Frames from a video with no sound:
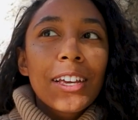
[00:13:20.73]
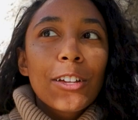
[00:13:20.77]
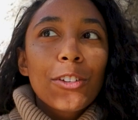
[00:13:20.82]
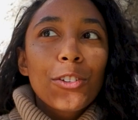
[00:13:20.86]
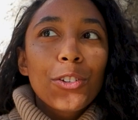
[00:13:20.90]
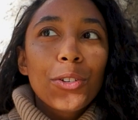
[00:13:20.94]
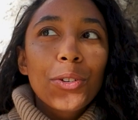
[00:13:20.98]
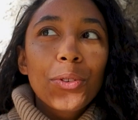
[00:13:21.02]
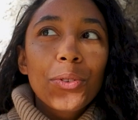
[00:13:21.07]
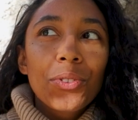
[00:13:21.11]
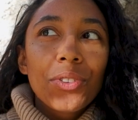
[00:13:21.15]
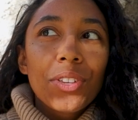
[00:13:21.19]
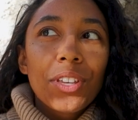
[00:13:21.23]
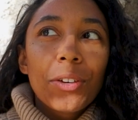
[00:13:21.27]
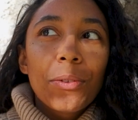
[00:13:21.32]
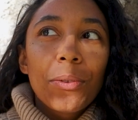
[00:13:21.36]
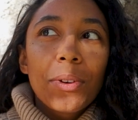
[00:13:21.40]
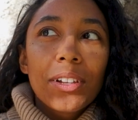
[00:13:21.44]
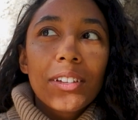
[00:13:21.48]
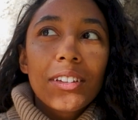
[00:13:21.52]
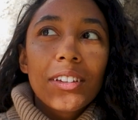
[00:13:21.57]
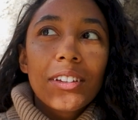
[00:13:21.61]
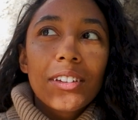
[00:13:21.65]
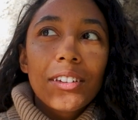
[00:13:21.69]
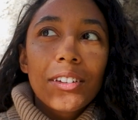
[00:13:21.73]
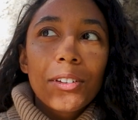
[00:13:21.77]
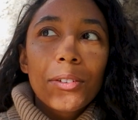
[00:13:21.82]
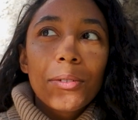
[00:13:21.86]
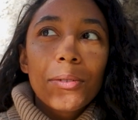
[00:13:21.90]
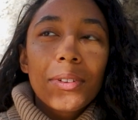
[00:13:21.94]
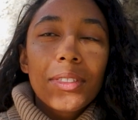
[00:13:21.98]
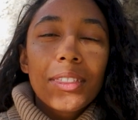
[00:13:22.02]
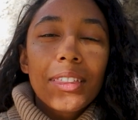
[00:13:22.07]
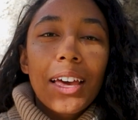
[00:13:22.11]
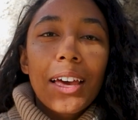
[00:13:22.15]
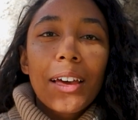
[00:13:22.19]
Choosing what to do
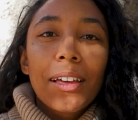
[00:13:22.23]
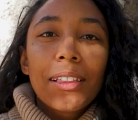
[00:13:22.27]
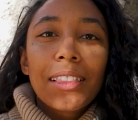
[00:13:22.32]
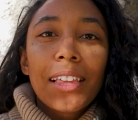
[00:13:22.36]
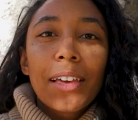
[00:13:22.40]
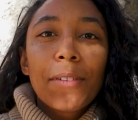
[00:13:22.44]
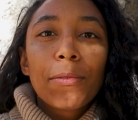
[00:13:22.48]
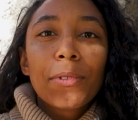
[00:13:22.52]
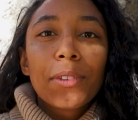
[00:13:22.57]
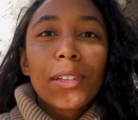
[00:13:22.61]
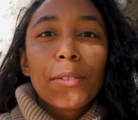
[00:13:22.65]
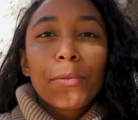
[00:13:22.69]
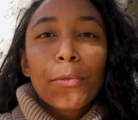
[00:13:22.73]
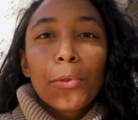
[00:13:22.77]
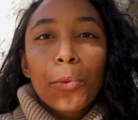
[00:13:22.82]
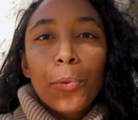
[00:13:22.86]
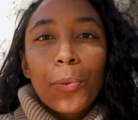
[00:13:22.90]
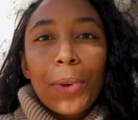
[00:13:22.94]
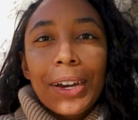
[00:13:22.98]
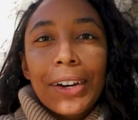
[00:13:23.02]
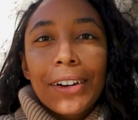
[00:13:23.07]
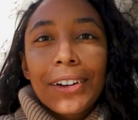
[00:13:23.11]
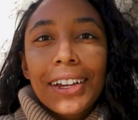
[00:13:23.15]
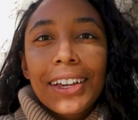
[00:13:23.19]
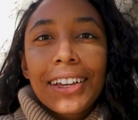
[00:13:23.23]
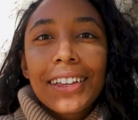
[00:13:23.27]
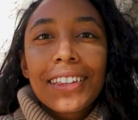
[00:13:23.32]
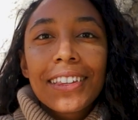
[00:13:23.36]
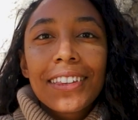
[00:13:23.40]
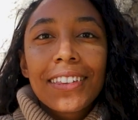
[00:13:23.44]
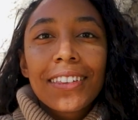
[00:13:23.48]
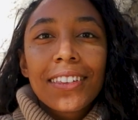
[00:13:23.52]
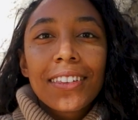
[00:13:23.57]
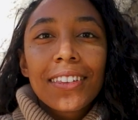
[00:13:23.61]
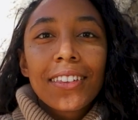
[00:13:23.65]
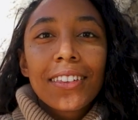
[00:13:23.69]
with that level of
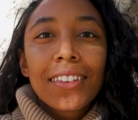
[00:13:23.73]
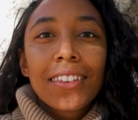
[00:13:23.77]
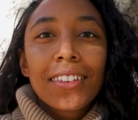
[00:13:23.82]
awareness.